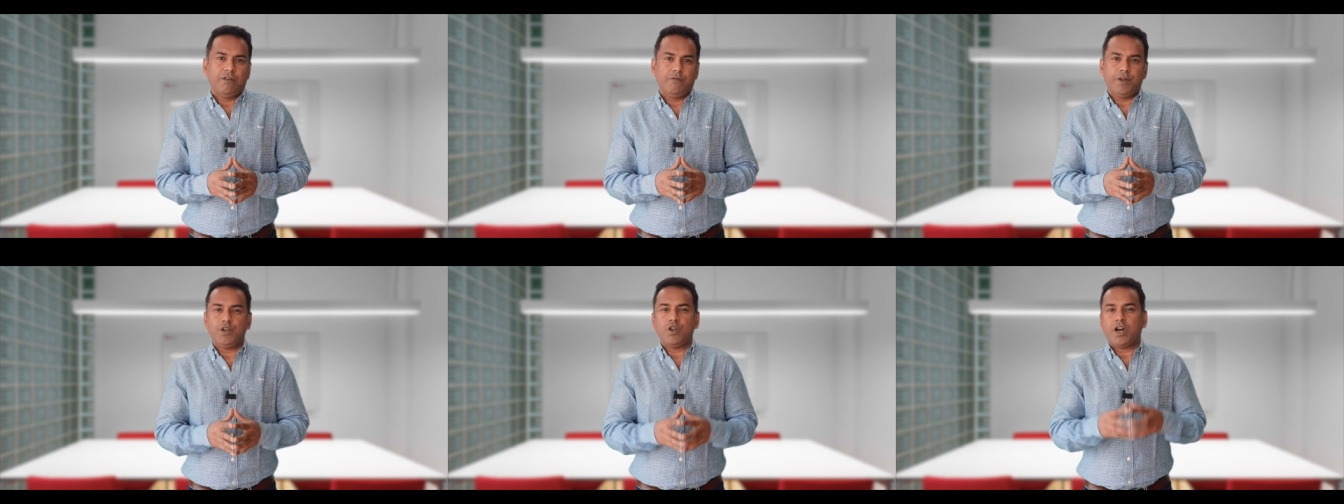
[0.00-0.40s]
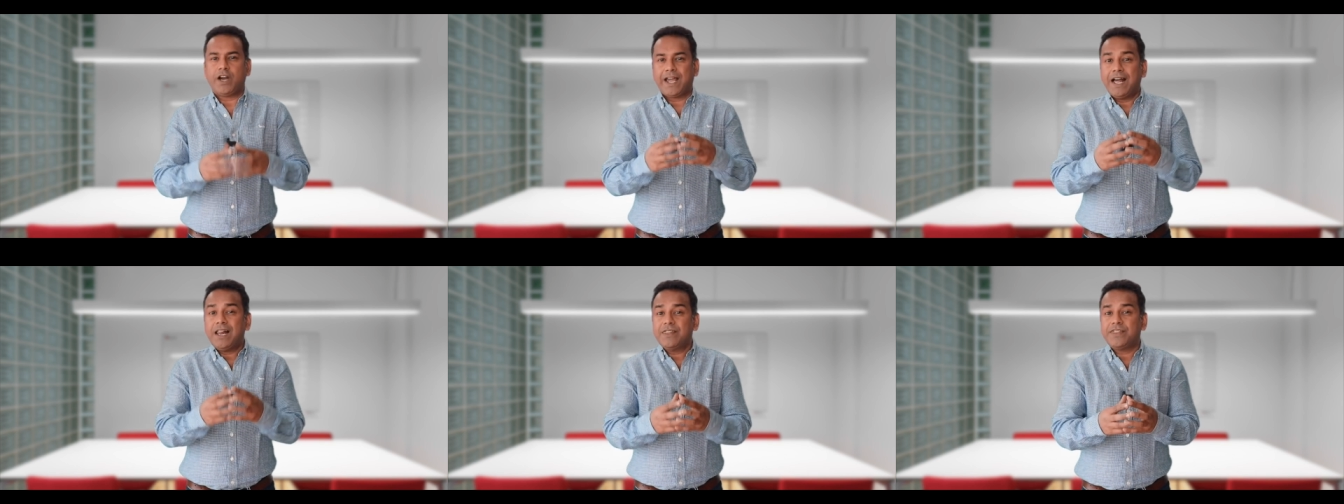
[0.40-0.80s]
when you're
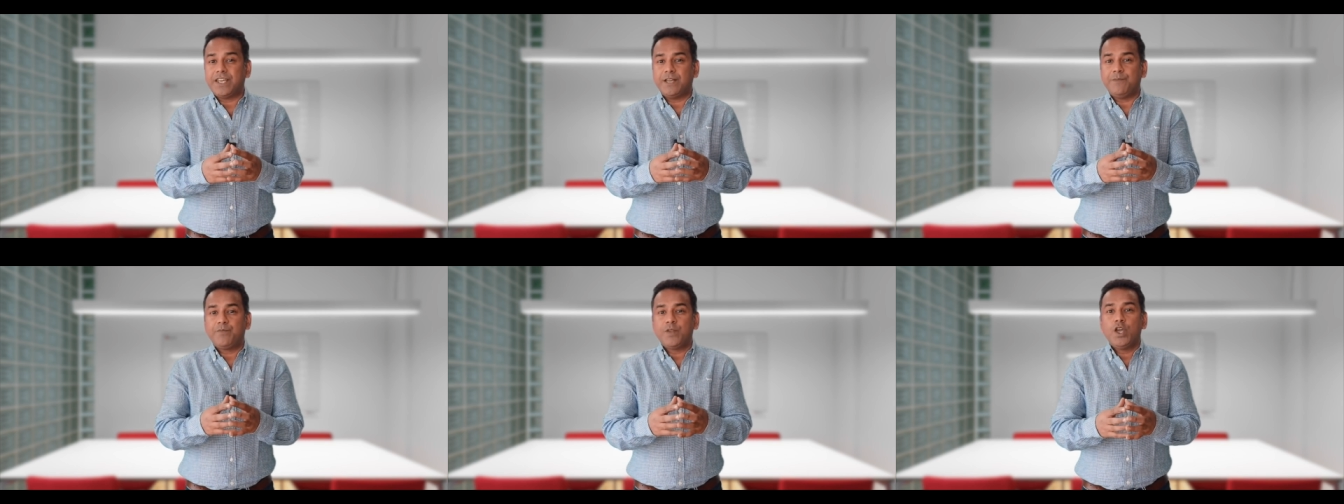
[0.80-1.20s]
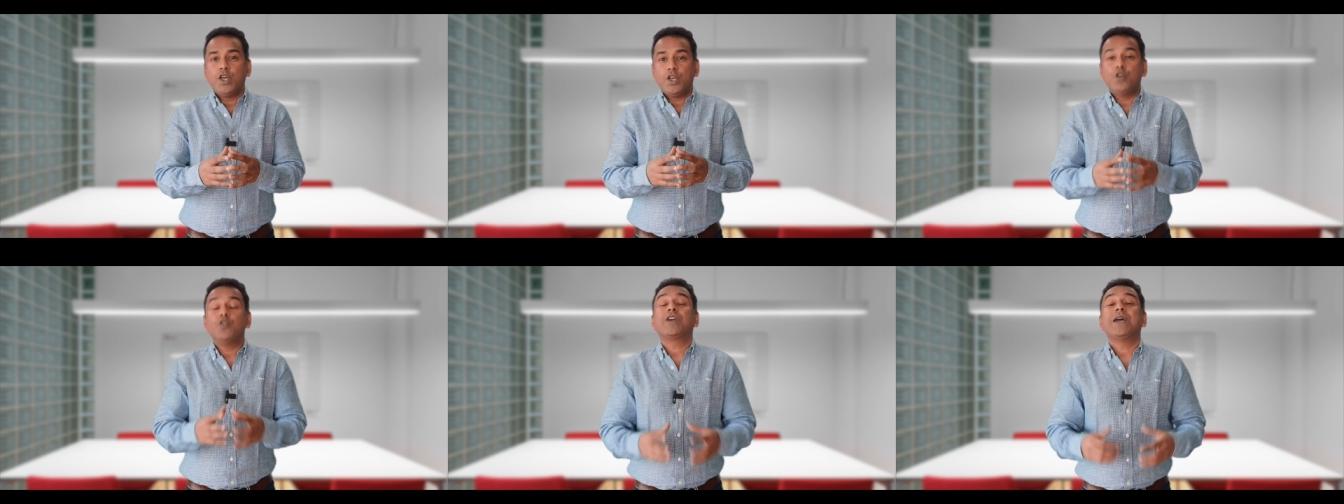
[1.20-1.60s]
healthy,
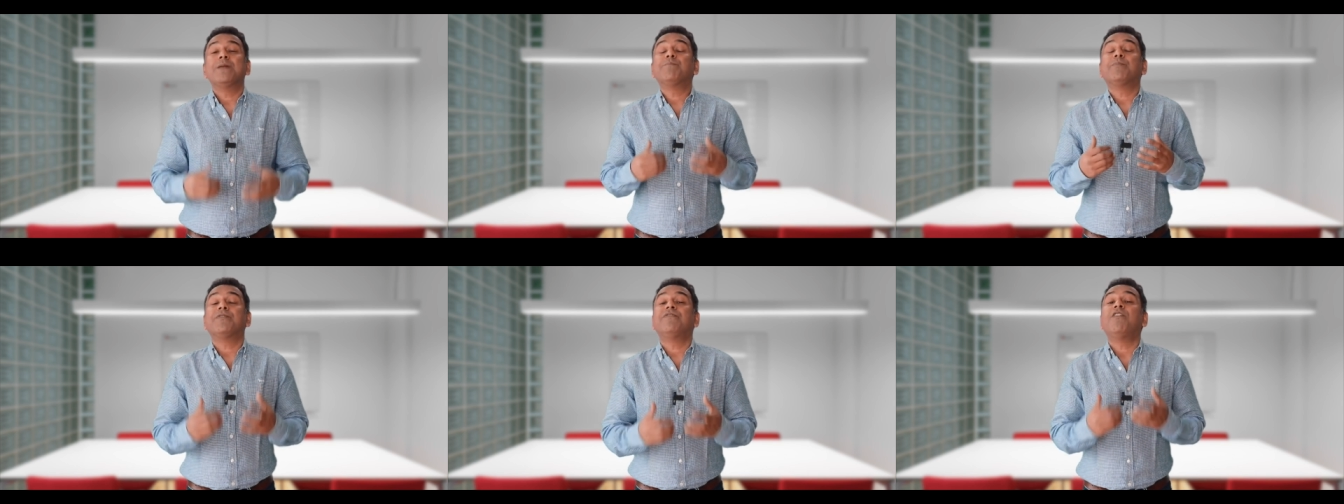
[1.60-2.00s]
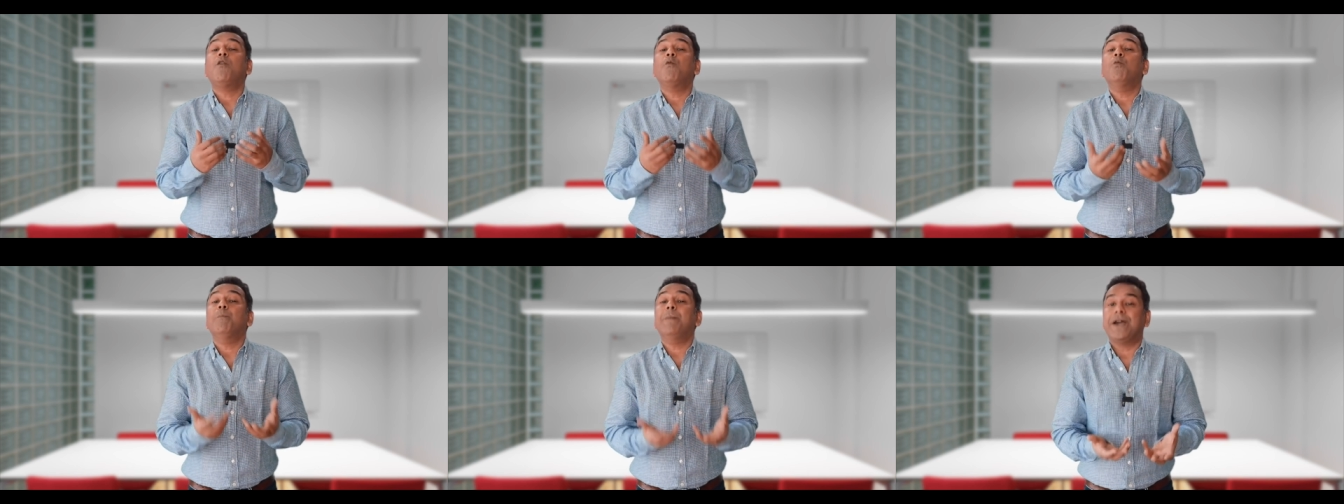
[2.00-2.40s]
you can
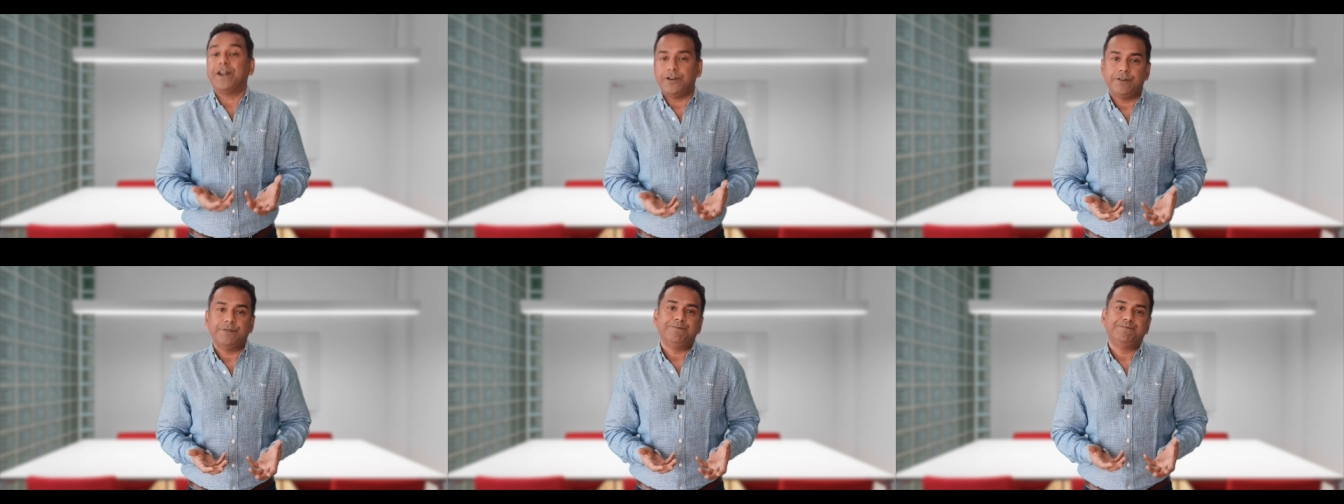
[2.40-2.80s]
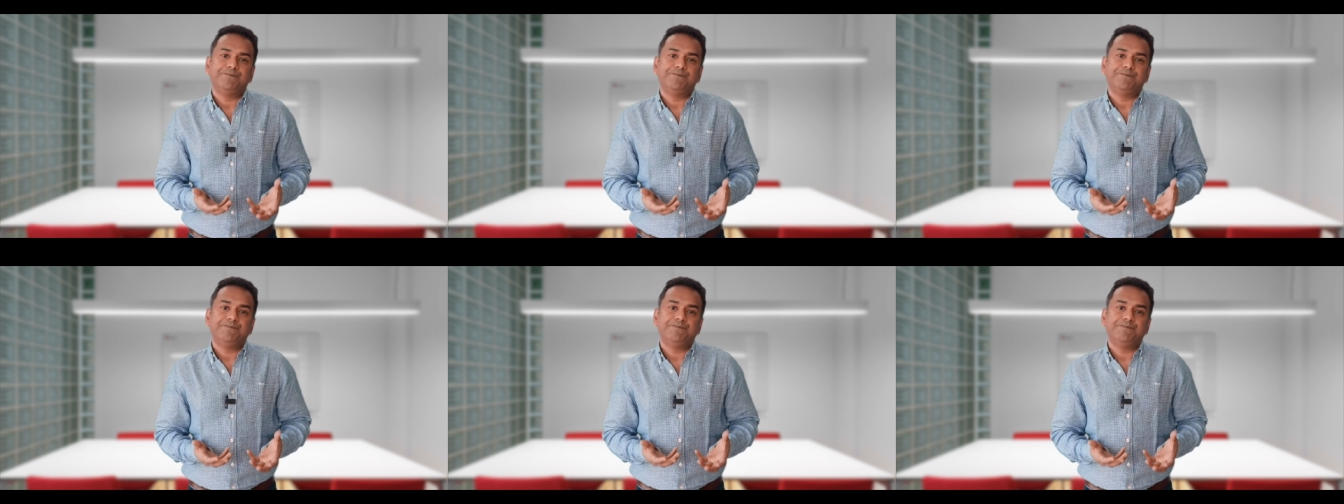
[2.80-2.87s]
perform better.